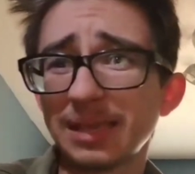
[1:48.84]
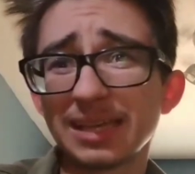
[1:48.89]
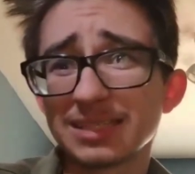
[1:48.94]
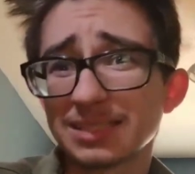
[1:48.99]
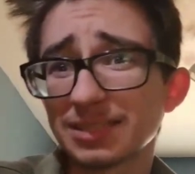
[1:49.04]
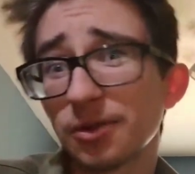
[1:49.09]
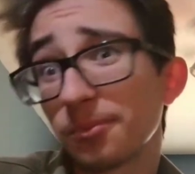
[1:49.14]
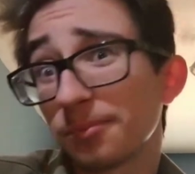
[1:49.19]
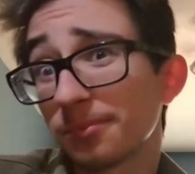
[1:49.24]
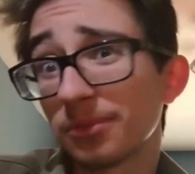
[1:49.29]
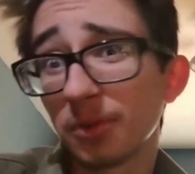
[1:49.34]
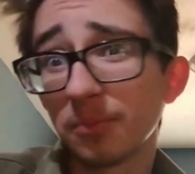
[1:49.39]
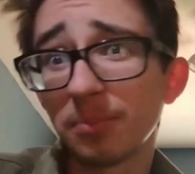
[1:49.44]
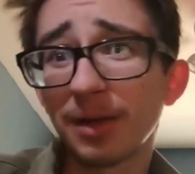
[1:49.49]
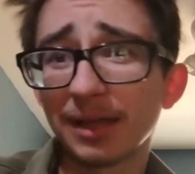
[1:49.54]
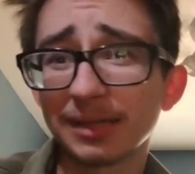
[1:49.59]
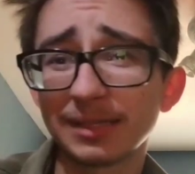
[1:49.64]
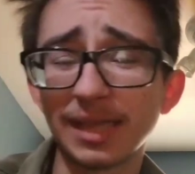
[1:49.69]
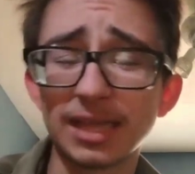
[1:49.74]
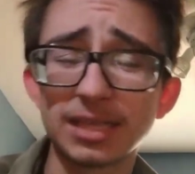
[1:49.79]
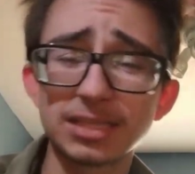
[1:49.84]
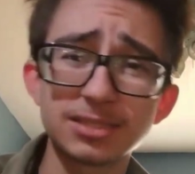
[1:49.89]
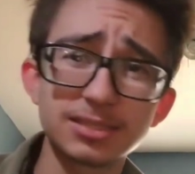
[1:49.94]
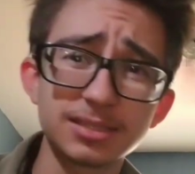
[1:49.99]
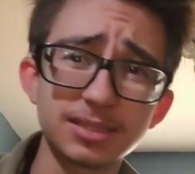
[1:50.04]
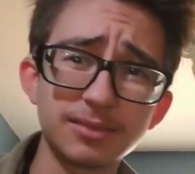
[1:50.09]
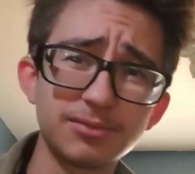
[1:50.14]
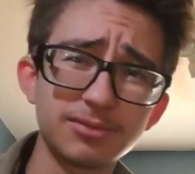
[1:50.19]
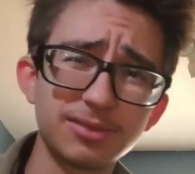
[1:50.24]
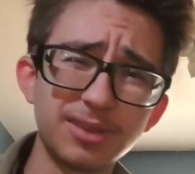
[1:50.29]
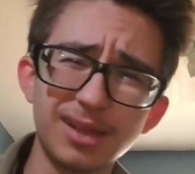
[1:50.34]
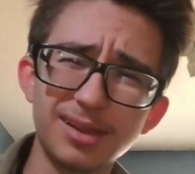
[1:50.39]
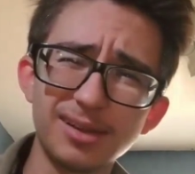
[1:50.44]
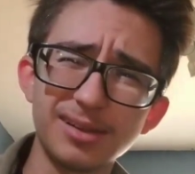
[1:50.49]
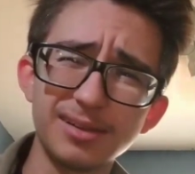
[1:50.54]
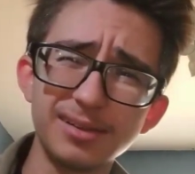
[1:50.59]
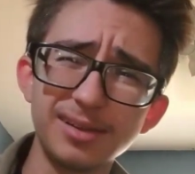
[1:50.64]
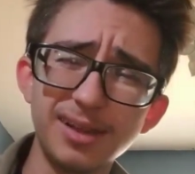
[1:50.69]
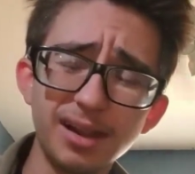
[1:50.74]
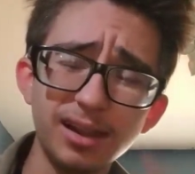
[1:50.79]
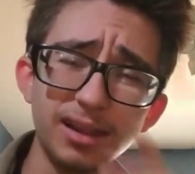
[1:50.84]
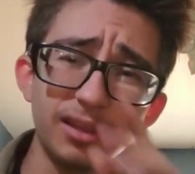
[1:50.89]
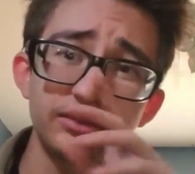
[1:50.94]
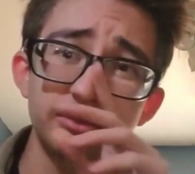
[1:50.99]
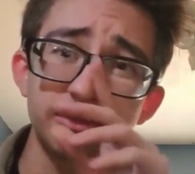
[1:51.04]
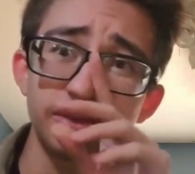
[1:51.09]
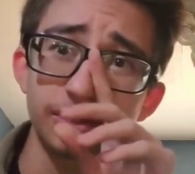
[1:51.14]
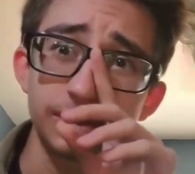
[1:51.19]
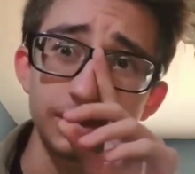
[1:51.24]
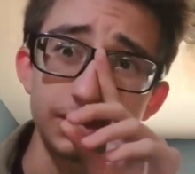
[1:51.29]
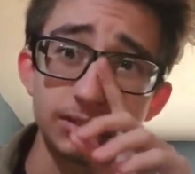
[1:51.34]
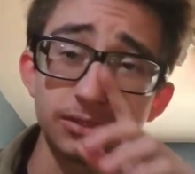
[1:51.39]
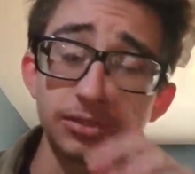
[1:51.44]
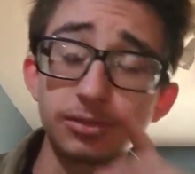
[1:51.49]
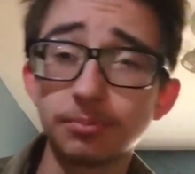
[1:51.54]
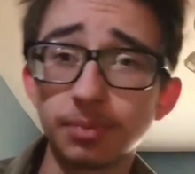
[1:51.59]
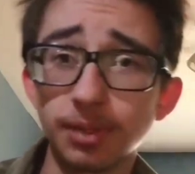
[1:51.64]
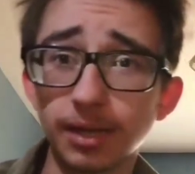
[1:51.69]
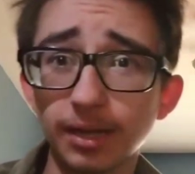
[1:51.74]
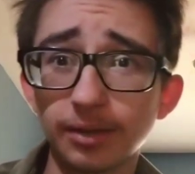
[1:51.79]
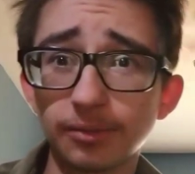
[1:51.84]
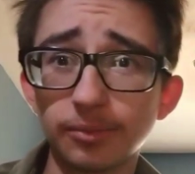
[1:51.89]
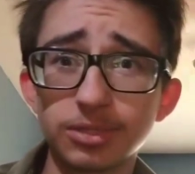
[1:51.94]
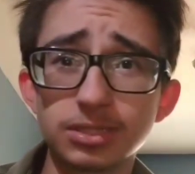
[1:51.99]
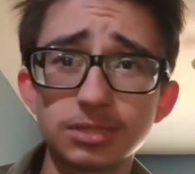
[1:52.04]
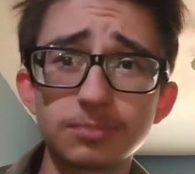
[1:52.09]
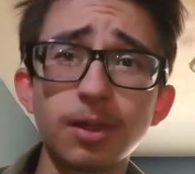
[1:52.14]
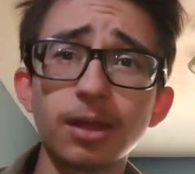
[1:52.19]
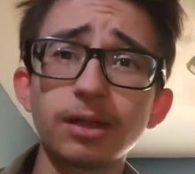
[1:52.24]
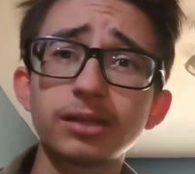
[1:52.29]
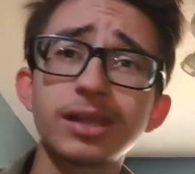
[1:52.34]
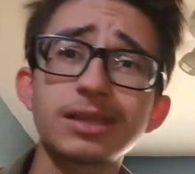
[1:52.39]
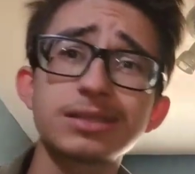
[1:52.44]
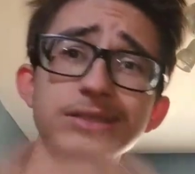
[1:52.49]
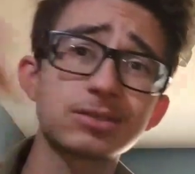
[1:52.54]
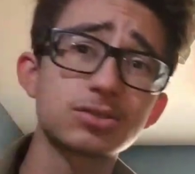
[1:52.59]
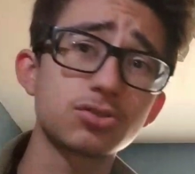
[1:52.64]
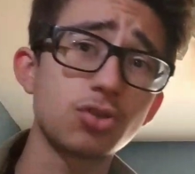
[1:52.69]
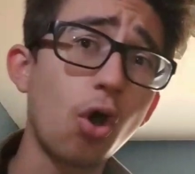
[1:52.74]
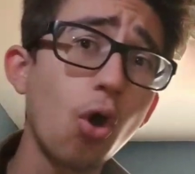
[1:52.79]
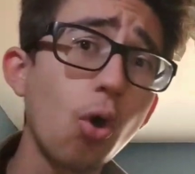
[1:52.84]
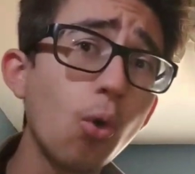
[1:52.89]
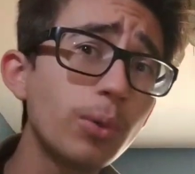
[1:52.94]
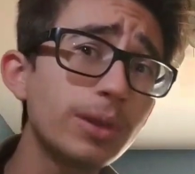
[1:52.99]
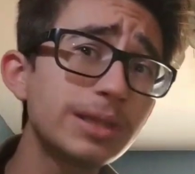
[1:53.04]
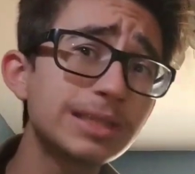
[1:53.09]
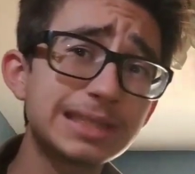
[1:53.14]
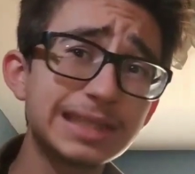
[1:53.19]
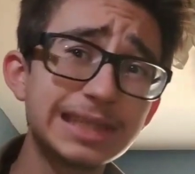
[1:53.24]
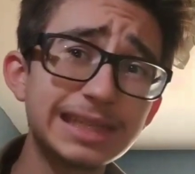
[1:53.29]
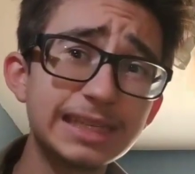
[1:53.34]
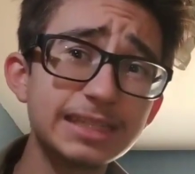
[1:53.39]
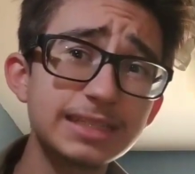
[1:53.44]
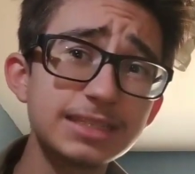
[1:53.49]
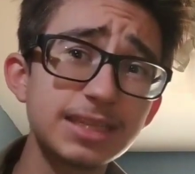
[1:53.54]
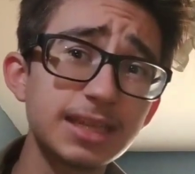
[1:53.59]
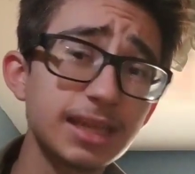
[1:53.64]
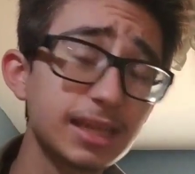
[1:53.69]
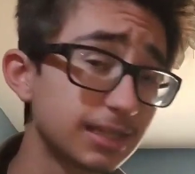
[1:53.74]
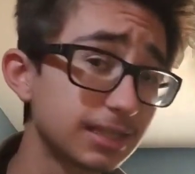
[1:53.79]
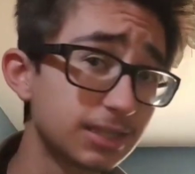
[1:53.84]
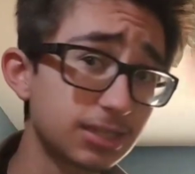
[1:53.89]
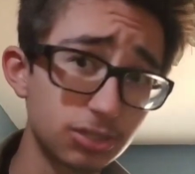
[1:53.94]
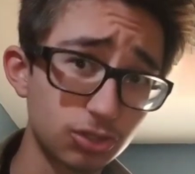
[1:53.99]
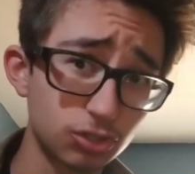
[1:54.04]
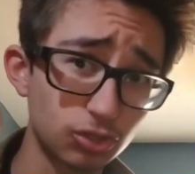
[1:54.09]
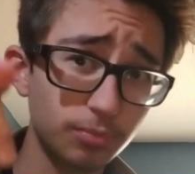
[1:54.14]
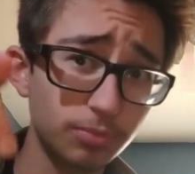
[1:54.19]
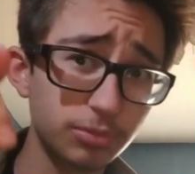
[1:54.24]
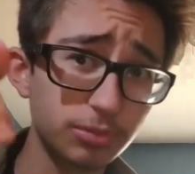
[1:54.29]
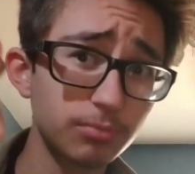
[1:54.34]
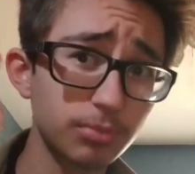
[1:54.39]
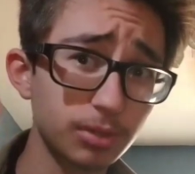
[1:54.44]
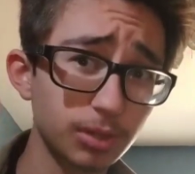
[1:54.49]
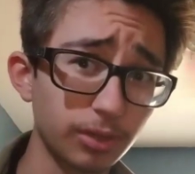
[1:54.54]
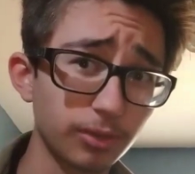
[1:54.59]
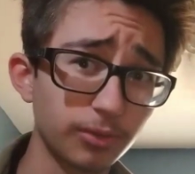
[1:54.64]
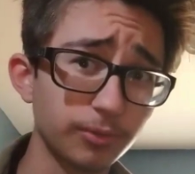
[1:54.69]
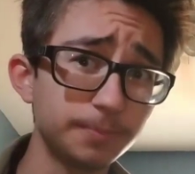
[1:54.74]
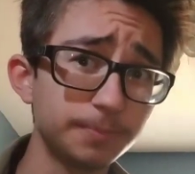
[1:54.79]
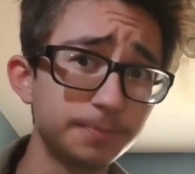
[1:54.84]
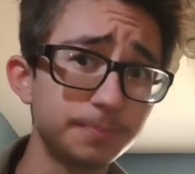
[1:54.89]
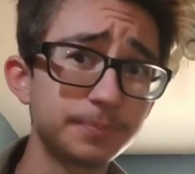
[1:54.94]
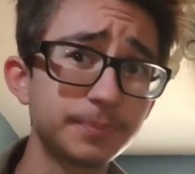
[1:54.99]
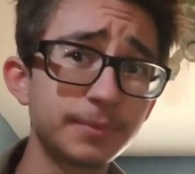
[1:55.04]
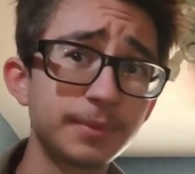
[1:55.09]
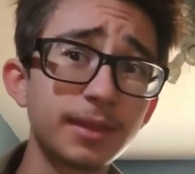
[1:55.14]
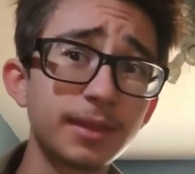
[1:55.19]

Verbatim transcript: no podcasts. Even not a lot of you listen to it. But anyways, the podcast is always linked in the description below.